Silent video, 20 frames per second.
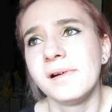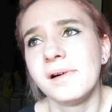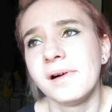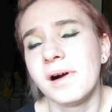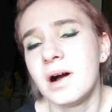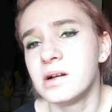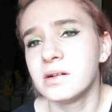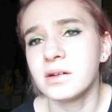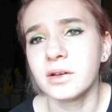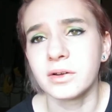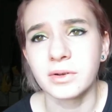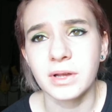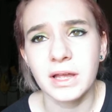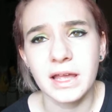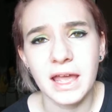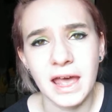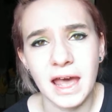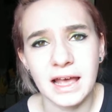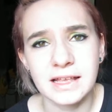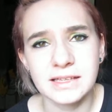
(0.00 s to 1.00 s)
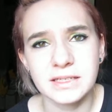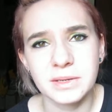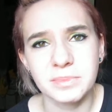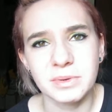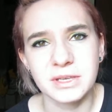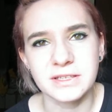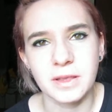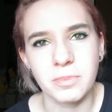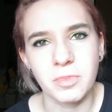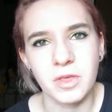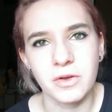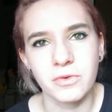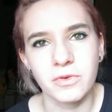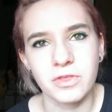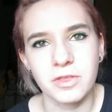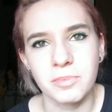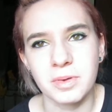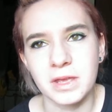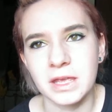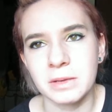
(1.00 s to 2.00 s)
I don't know. It has to be something with
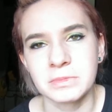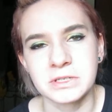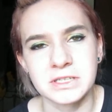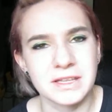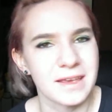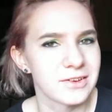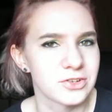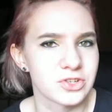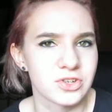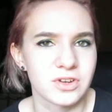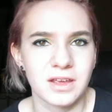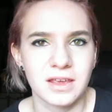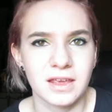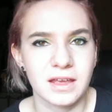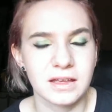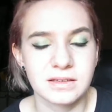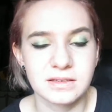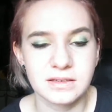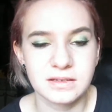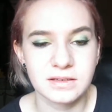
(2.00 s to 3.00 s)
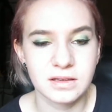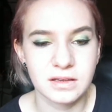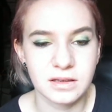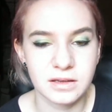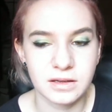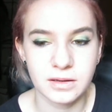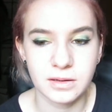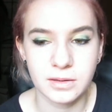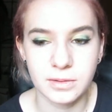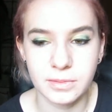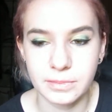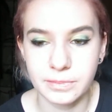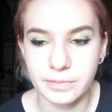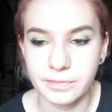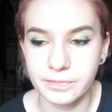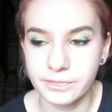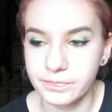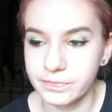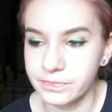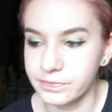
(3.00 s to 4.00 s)
the pigmentation, I guess.
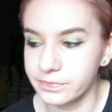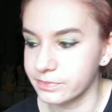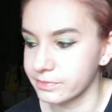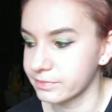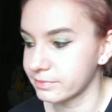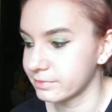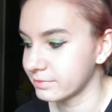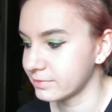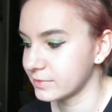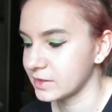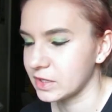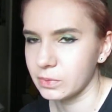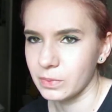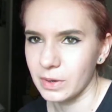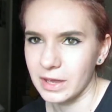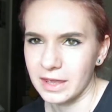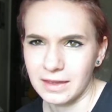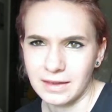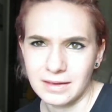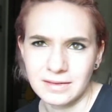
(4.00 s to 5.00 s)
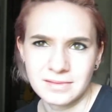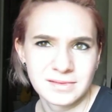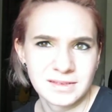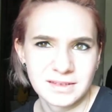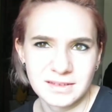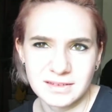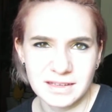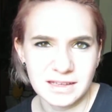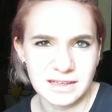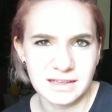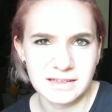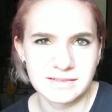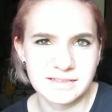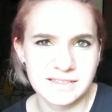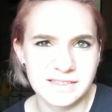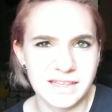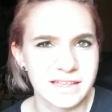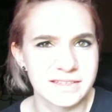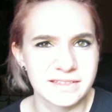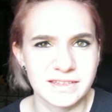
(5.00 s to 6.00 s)
The way it
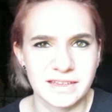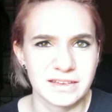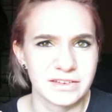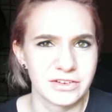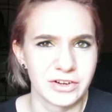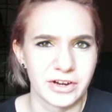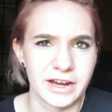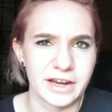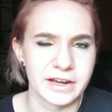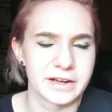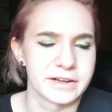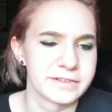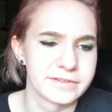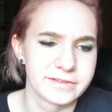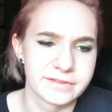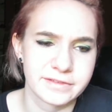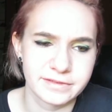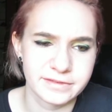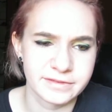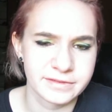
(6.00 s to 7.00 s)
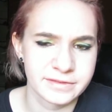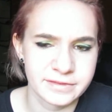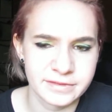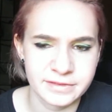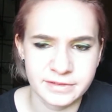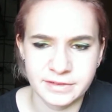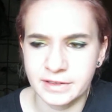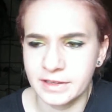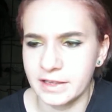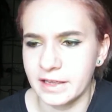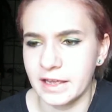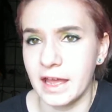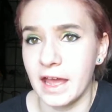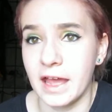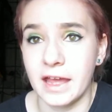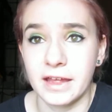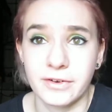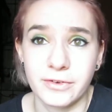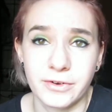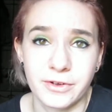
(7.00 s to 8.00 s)
sets in your hair.
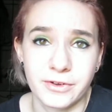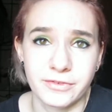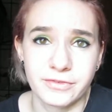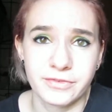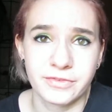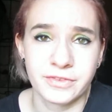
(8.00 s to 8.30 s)
I don't know.